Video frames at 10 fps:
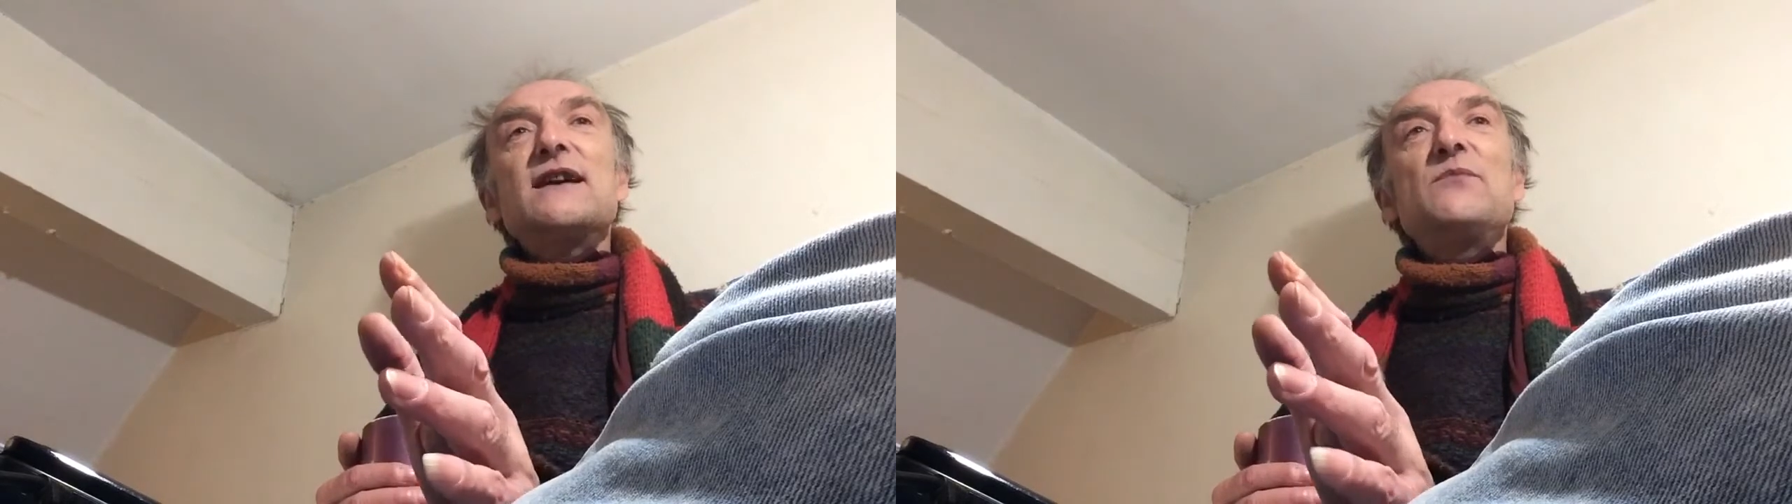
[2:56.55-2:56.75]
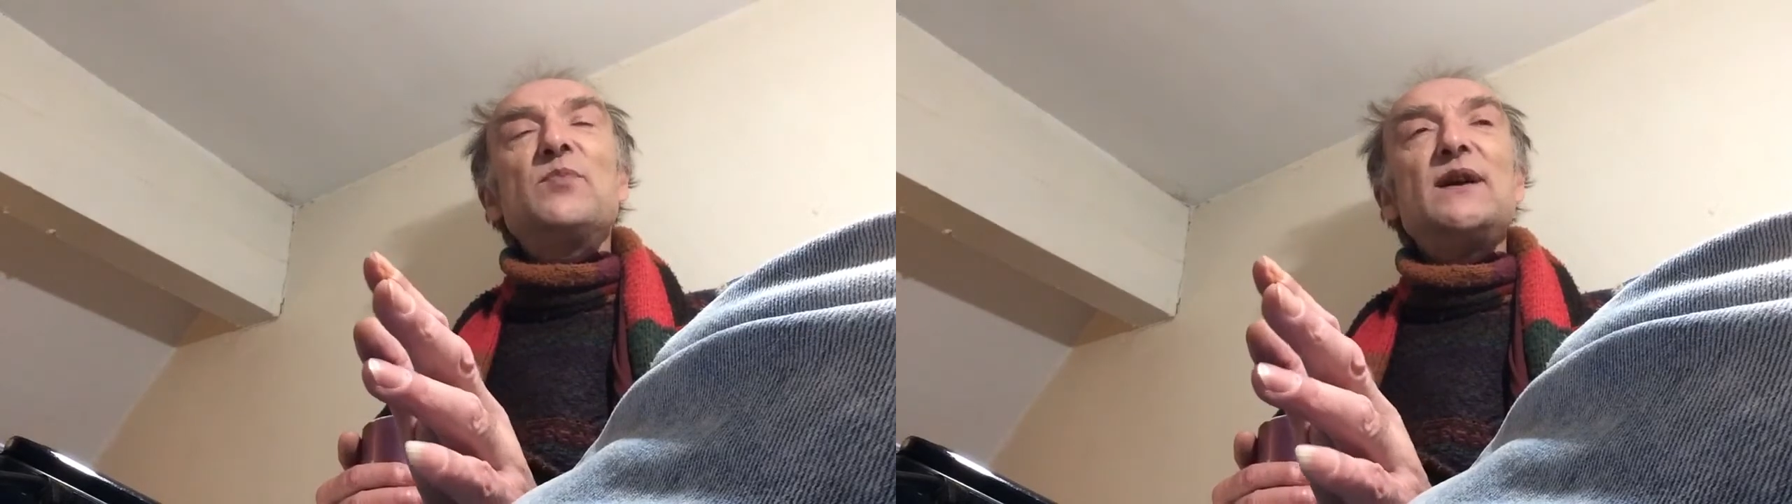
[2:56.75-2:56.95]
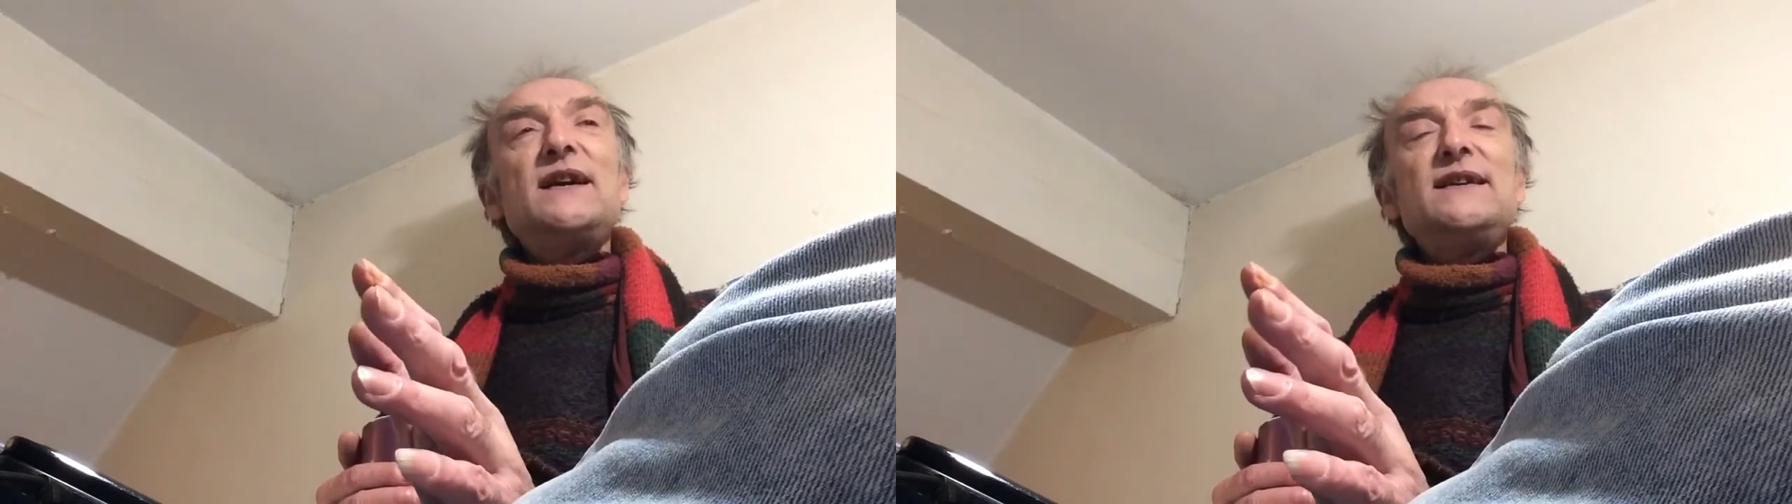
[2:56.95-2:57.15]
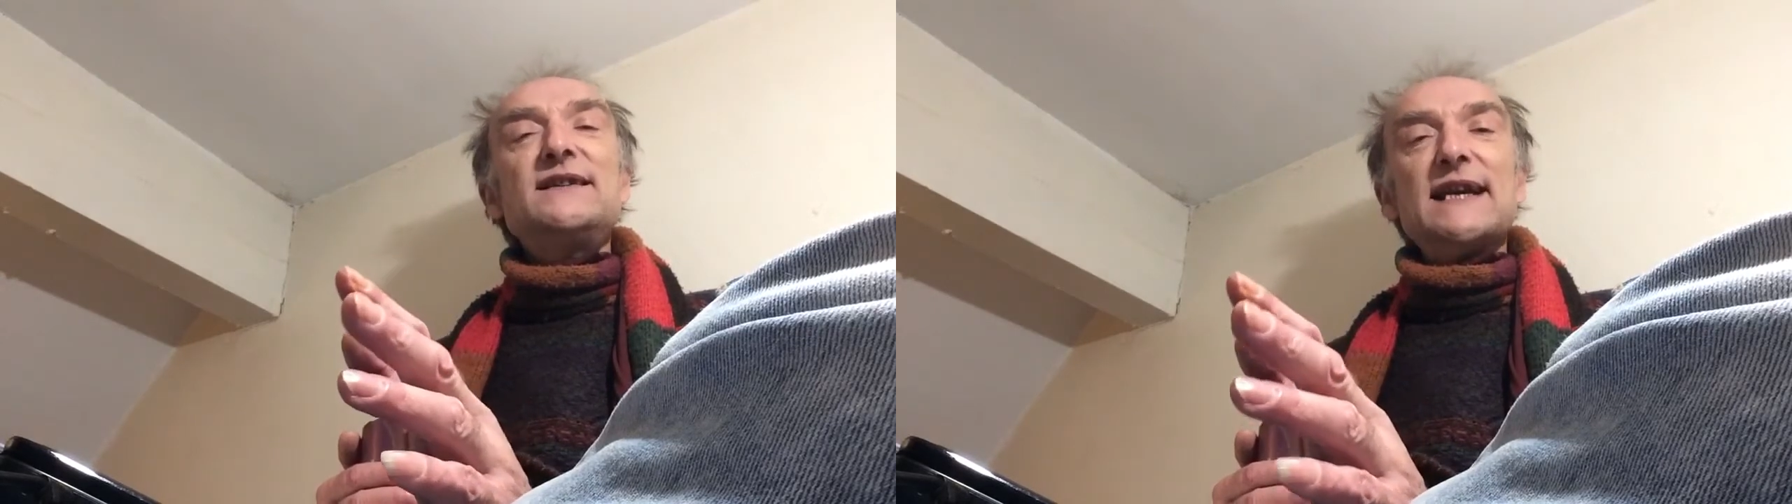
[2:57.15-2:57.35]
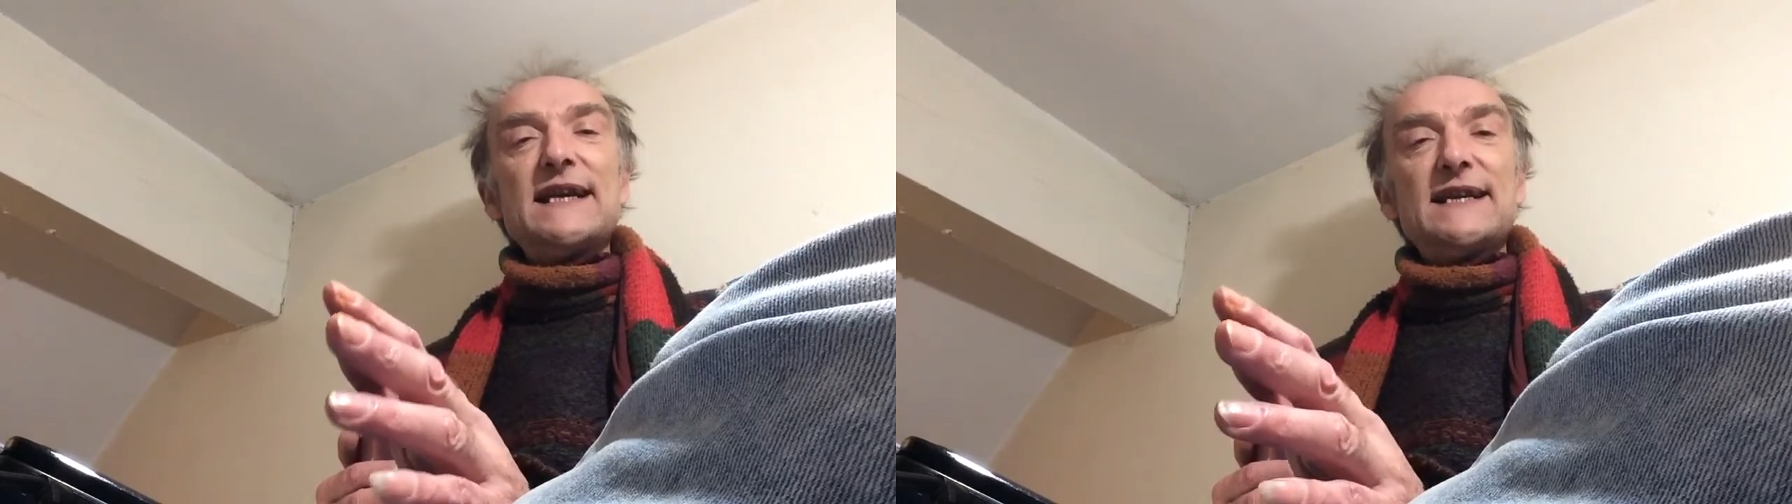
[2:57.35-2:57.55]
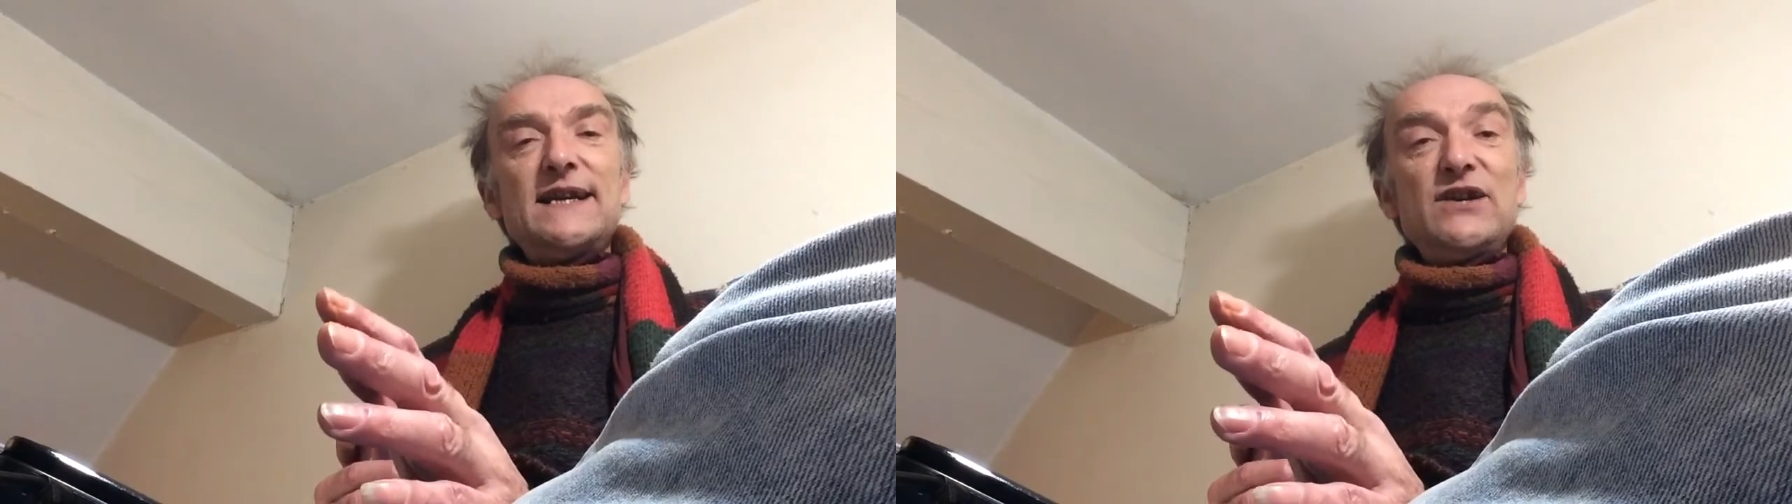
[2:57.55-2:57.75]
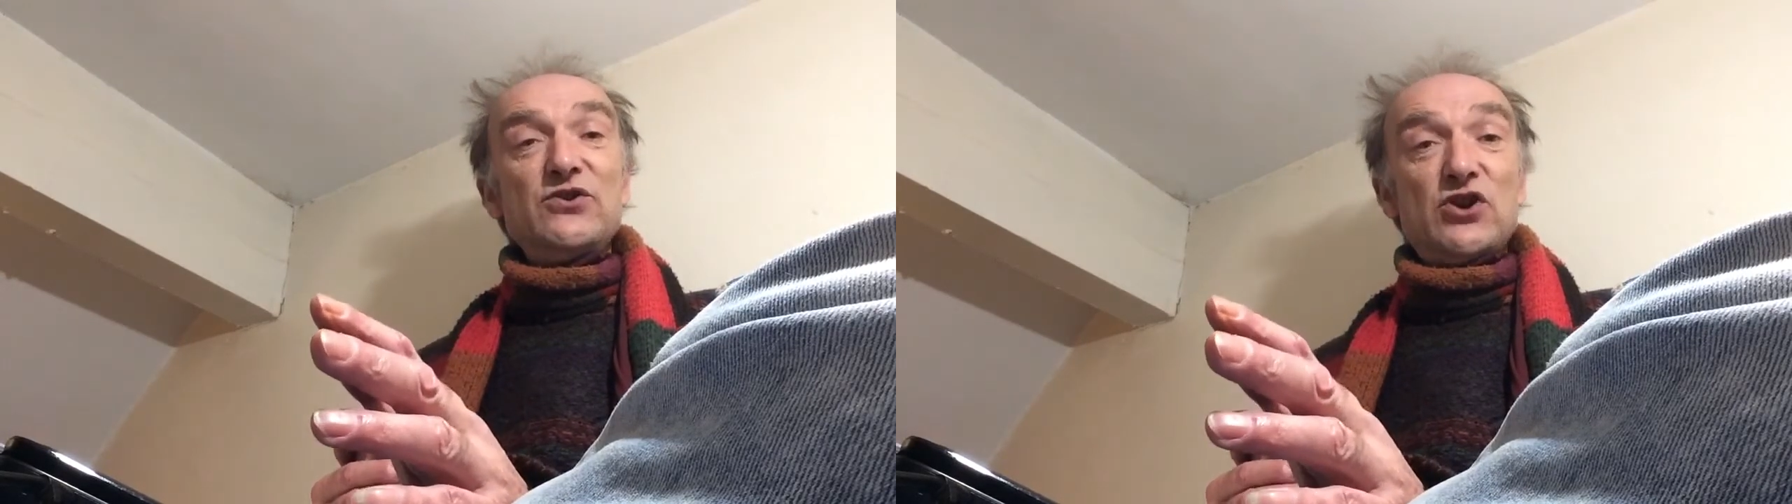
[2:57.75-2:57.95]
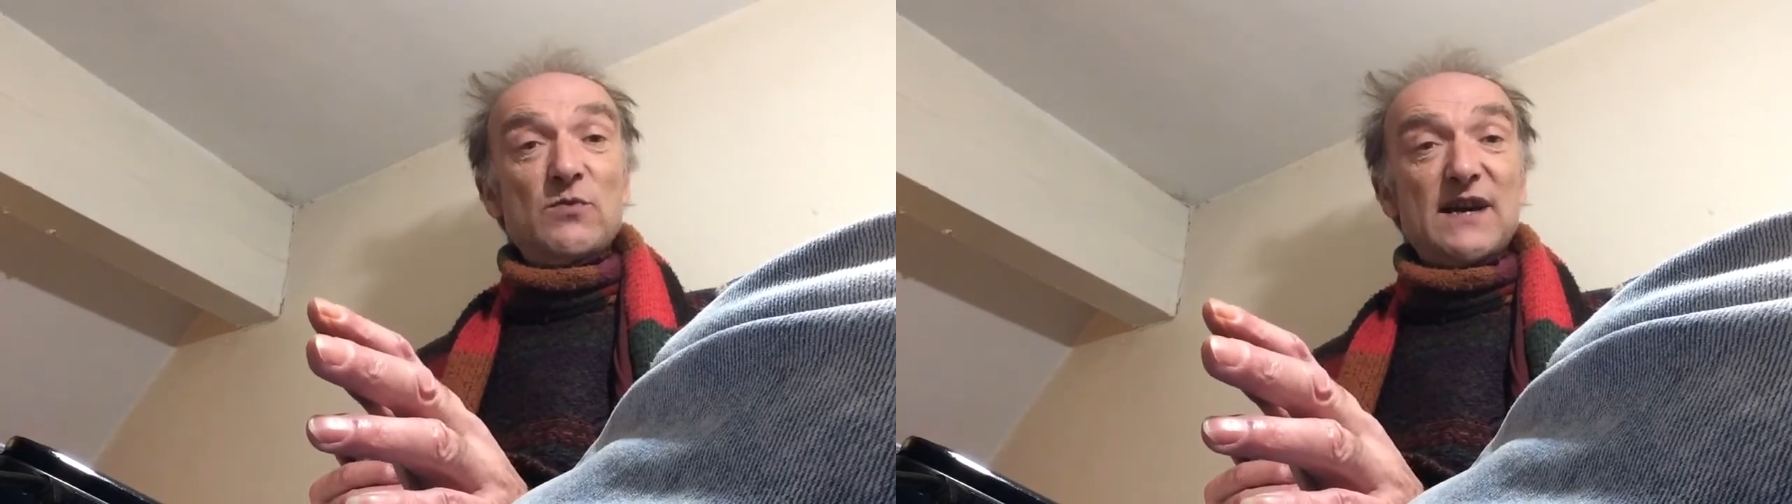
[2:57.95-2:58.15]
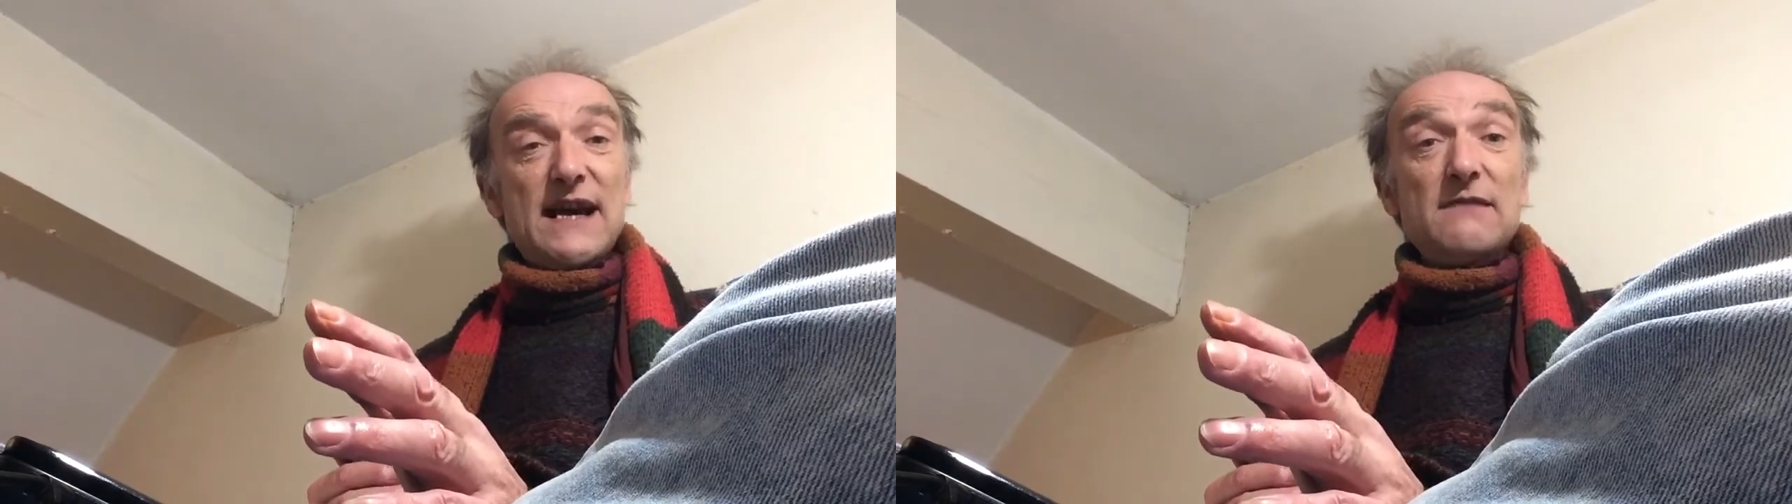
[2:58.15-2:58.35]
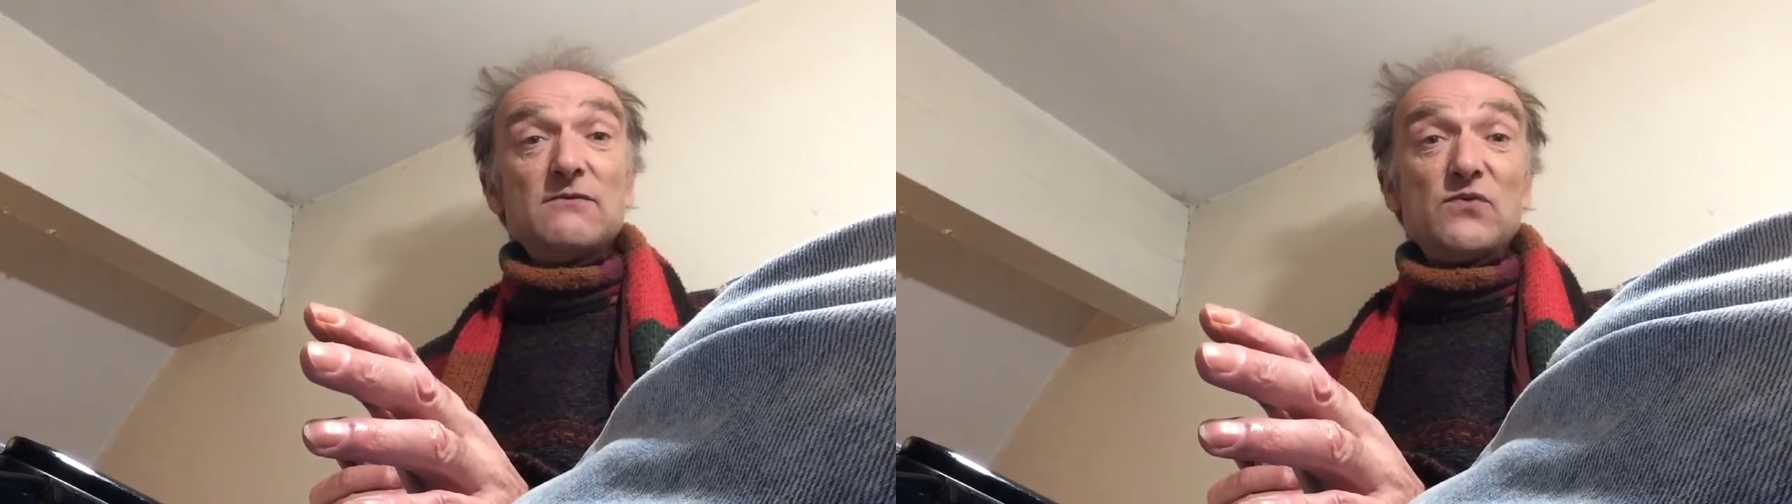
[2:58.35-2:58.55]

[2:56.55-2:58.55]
completely delete the YouTube account,